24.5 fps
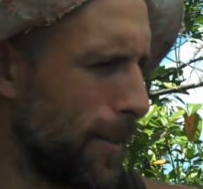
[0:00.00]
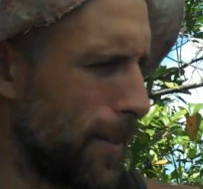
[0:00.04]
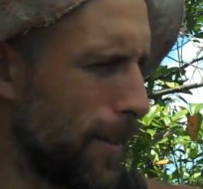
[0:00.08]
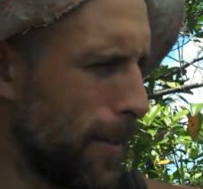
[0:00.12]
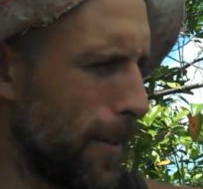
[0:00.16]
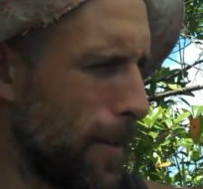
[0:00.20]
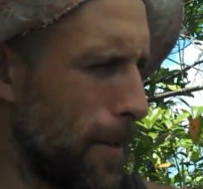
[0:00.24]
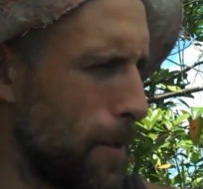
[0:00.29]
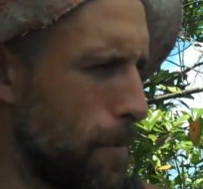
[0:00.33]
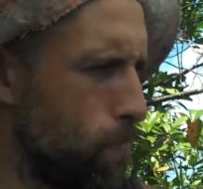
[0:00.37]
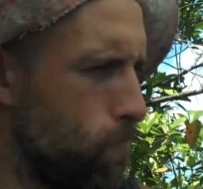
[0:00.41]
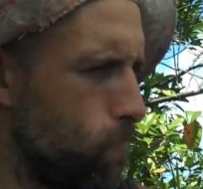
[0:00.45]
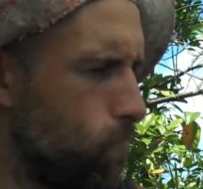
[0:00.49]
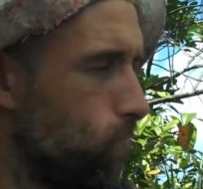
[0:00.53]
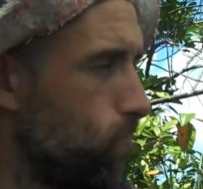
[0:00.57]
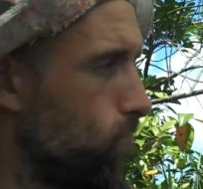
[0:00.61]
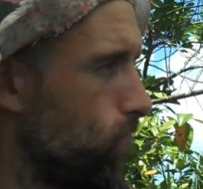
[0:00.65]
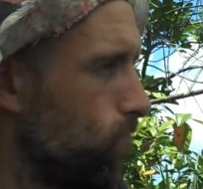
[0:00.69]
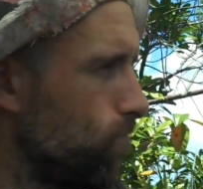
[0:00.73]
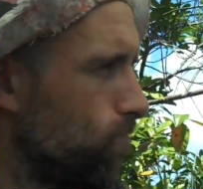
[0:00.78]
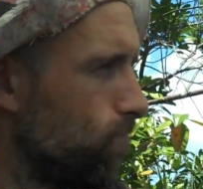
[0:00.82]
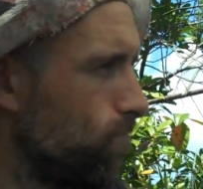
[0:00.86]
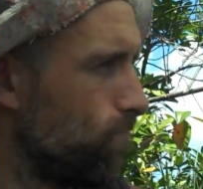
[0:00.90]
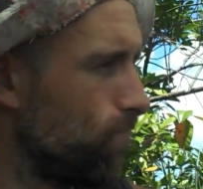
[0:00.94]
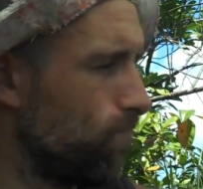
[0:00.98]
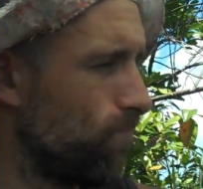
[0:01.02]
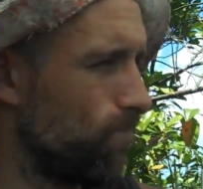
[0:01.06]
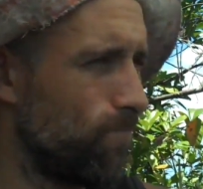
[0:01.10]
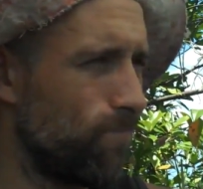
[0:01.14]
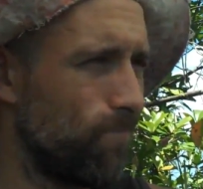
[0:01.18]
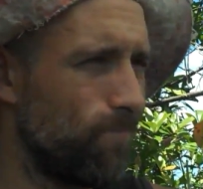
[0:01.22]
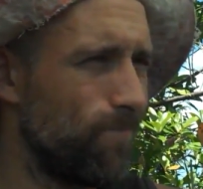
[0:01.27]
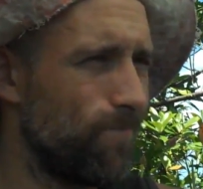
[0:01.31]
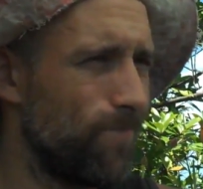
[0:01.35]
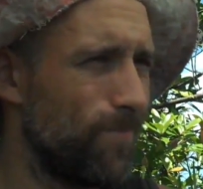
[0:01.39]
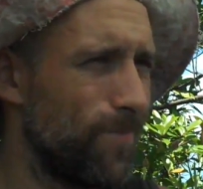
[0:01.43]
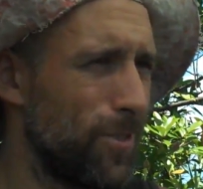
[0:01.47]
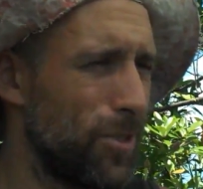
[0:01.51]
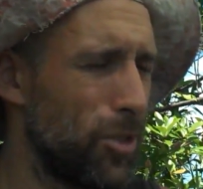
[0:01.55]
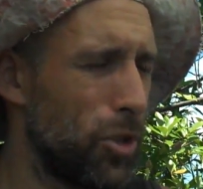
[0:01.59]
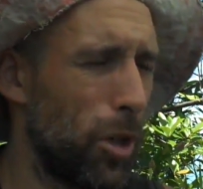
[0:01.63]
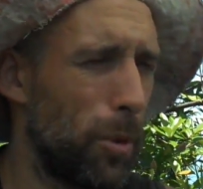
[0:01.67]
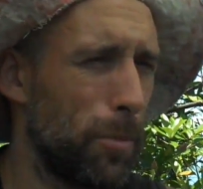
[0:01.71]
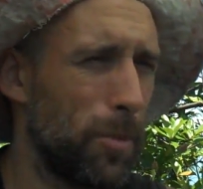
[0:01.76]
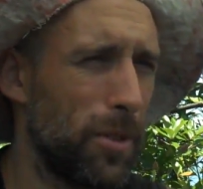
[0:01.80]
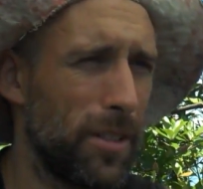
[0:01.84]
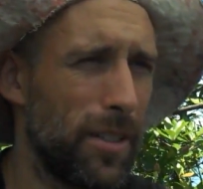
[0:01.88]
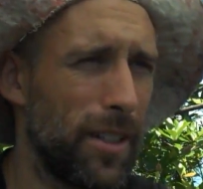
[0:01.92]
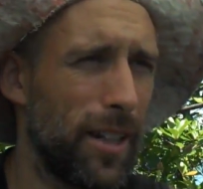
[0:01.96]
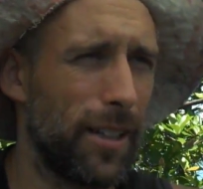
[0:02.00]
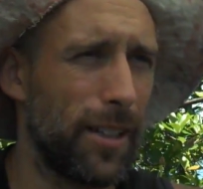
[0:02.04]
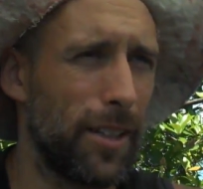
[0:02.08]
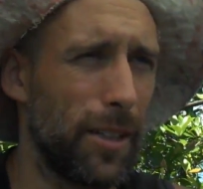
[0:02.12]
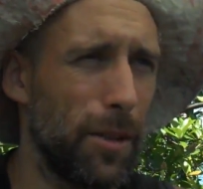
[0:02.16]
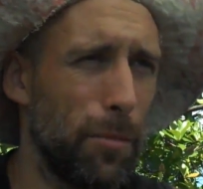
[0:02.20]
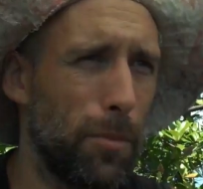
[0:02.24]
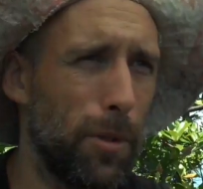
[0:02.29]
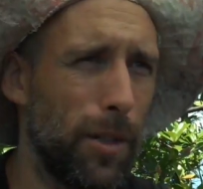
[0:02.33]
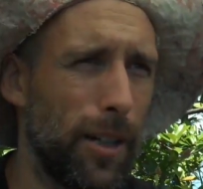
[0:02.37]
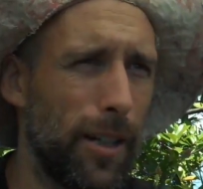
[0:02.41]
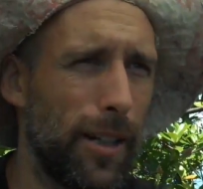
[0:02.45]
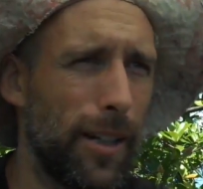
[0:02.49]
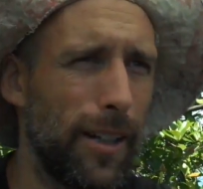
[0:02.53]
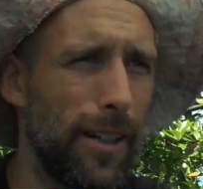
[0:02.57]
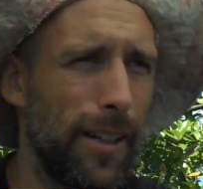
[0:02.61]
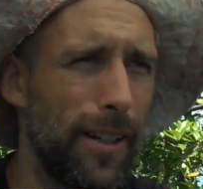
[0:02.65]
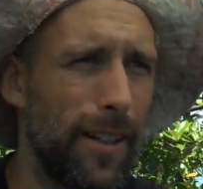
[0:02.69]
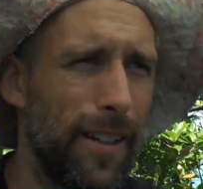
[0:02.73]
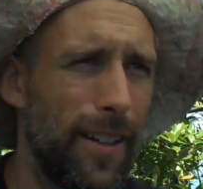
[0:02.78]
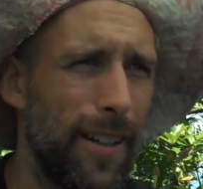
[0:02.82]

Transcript: Um, so I'm just not going to put any.